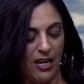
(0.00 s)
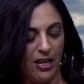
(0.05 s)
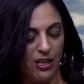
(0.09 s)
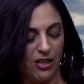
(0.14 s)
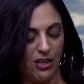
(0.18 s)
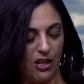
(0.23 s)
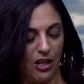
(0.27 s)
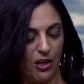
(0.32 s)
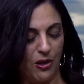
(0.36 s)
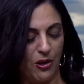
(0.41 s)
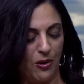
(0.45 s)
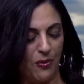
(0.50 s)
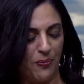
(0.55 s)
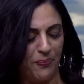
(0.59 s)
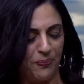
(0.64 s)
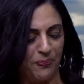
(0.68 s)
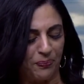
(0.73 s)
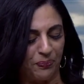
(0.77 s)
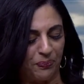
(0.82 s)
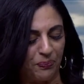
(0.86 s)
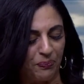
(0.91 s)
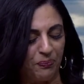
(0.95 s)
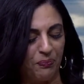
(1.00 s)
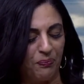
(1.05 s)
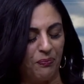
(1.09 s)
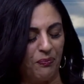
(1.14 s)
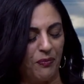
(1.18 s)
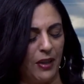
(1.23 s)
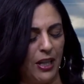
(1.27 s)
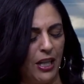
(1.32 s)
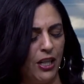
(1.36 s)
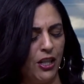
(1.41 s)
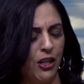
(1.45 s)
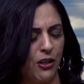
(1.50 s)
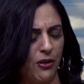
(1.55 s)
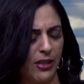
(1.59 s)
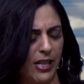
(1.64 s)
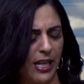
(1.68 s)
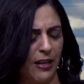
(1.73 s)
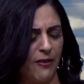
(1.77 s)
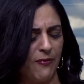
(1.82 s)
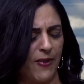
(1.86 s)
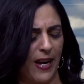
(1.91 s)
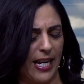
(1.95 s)
So,
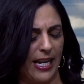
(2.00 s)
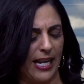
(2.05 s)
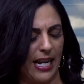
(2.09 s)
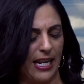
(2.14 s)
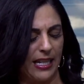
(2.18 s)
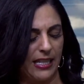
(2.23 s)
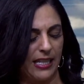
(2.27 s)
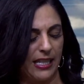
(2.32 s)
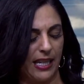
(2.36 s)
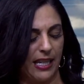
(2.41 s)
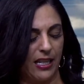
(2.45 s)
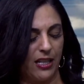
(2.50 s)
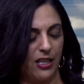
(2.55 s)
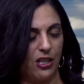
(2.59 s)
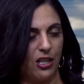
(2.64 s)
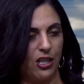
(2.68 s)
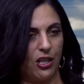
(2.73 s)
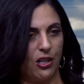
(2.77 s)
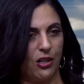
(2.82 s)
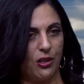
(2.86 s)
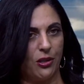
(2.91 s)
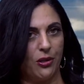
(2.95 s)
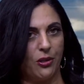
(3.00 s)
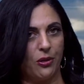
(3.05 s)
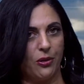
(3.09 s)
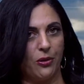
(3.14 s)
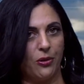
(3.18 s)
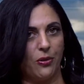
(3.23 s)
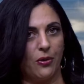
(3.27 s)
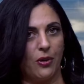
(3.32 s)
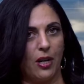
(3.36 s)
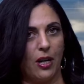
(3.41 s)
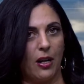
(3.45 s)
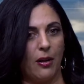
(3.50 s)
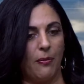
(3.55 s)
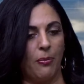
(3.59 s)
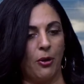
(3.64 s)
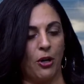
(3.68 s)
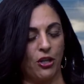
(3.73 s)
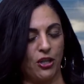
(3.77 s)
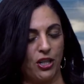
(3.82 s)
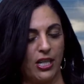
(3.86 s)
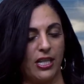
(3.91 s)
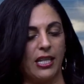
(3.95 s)
using financing to
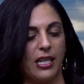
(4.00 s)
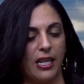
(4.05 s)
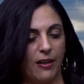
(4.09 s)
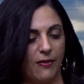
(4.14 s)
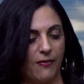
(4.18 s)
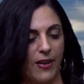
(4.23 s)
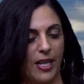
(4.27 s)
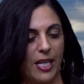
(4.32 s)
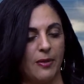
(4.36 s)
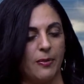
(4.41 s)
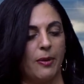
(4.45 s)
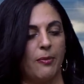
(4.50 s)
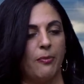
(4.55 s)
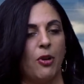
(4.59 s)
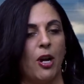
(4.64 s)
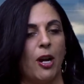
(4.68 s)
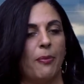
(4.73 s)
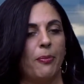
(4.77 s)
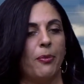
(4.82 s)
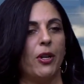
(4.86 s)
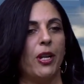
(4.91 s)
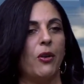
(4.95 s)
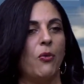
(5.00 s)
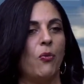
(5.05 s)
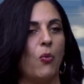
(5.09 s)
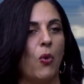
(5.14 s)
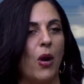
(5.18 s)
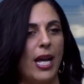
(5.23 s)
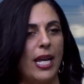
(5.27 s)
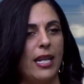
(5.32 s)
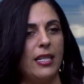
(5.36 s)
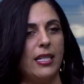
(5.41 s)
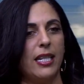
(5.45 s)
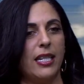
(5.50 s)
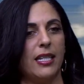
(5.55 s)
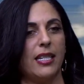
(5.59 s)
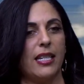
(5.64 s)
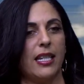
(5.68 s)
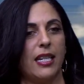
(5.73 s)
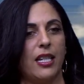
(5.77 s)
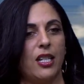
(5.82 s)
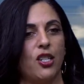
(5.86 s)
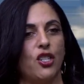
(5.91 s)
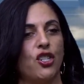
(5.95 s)
purchase an investment property, what does
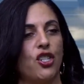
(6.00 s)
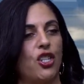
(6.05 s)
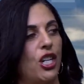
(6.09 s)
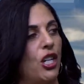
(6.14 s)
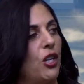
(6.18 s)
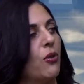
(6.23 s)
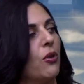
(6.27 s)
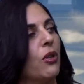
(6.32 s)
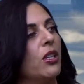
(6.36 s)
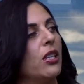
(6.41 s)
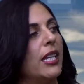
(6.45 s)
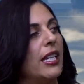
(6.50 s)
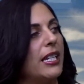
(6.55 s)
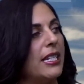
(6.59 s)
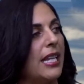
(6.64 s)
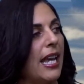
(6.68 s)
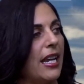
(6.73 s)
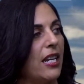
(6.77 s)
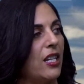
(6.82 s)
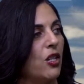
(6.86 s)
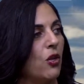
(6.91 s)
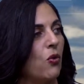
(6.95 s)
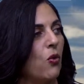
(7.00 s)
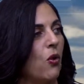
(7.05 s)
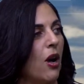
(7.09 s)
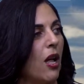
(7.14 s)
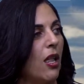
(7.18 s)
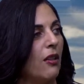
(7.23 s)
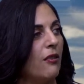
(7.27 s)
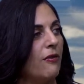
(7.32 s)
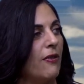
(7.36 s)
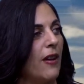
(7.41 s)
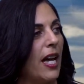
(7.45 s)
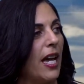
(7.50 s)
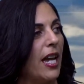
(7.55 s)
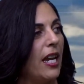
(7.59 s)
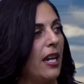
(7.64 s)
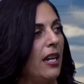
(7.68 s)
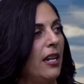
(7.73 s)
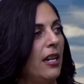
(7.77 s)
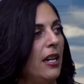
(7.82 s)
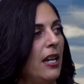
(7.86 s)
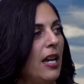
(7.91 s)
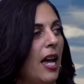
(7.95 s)
it generally take to qualify?
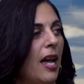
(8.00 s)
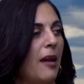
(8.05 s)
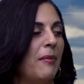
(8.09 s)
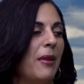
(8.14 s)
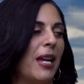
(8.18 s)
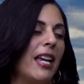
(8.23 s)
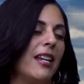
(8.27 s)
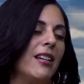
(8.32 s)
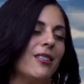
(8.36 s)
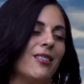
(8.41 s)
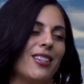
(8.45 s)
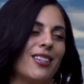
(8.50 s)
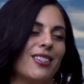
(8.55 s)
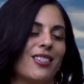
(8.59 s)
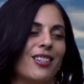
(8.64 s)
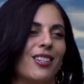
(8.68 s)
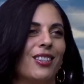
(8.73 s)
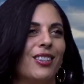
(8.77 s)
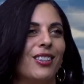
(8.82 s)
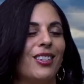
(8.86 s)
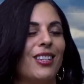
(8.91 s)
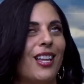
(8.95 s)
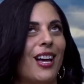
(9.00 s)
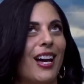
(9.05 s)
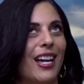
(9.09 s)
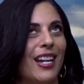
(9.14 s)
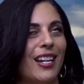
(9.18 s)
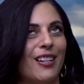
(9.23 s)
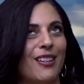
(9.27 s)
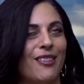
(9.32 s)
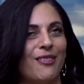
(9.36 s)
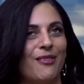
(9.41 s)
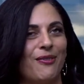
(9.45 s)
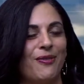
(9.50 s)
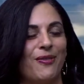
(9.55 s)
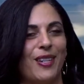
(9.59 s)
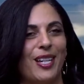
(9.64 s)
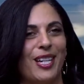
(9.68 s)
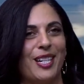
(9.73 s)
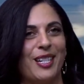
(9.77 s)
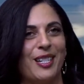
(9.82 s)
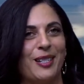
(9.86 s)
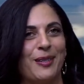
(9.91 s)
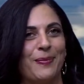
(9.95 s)
I mean, I know there's a lot of
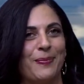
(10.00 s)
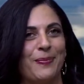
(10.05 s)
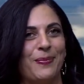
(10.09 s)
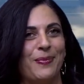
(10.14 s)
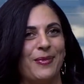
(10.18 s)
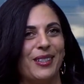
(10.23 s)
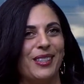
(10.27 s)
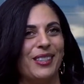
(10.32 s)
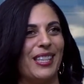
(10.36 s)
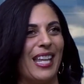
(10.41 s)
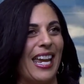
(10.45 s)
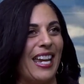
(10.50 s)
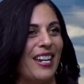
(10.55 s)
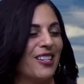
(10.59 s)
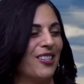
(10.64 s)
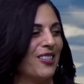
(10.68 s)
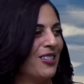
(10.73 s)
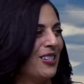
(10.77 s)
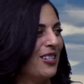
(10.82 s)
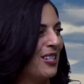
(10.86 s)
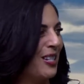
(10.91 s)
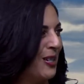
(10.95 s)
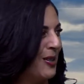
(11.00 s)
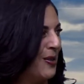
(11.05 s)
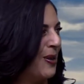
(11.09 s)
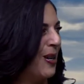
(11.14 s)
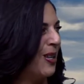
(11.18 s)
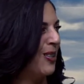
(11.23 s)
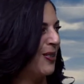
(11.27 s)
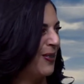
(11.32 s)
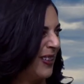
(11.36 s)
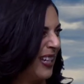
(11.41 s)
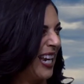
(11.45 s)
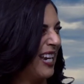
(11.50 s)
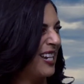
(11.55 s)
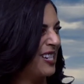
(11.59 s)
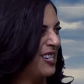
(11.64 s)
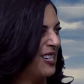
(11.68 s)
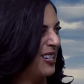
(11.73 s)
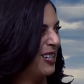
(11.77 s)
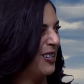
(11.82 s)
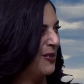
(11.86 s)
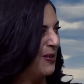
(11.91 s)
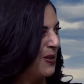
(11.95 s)
um, layers to
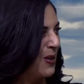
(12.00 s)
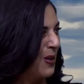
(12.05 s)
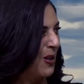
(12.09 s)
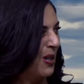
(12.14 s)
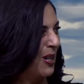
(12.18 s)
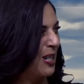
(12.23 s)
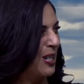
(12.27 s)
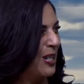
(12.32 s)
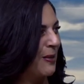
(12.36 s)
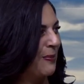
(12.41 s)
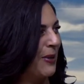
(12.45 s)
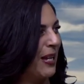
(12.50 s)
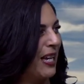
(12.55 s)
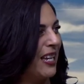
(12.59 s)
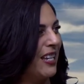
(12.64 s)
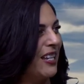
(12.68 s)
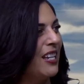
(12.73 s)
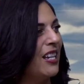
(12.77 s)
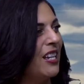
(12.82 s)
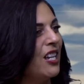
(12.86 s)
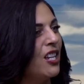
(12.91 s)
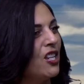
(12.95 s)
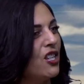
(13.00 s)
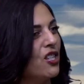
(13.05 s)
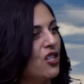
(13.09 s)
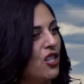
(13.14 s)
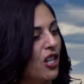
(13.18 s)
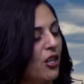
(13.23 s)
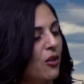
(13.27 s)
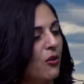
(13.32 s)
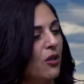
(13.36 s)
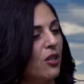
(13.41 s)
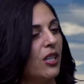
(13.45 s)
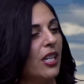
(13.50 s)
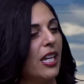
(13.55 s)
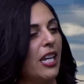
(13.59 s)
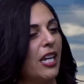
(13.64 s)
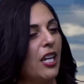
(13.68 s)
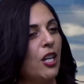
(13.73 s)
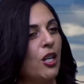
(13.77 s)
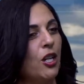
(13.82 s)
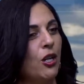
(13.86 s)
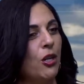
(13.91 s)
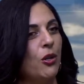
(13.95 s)
qualification, of course, but mm.
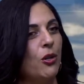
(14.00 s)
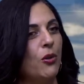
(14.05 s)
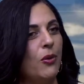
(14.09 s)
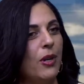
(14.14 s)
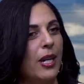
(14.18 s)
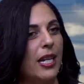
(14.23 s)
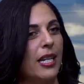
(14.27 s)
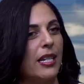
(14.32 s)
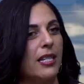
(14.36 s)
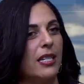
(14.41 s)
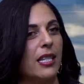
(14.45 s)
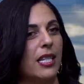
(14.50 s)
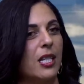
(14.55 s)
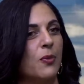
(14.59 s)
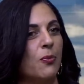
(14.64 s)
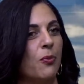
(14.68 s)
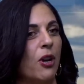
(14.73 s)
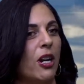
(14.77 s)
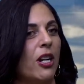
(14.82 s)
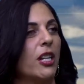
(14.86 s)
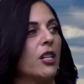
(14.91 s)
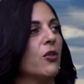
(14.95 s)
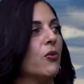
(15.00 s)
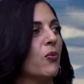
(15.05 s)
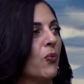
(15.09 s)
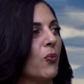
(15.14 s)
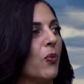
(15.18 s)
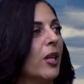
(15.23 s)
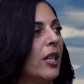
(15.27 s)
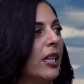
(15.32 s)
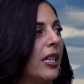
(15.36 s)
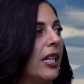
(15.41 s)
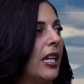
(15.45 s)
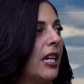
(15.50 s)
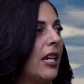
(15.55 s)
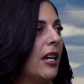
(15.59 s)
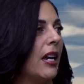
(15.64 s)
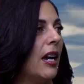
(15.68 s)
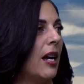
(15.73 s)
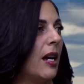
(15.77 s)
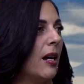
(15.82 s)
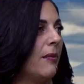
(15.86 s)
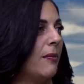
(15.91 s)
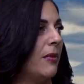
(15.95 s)
generally, who is this product really
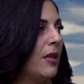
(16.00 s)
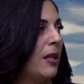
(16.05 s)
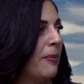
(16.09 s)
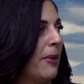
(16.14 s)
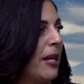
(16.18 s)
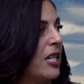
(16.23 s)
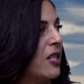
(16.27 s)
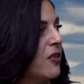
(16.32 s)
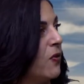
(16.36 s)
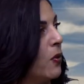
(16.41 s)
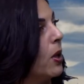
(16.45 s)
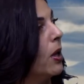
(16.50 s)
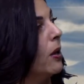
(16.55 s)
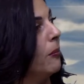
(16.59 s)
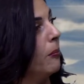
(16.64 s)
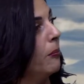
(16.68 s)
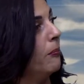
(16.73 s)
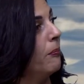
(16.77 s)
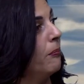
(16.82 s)
um, the best for?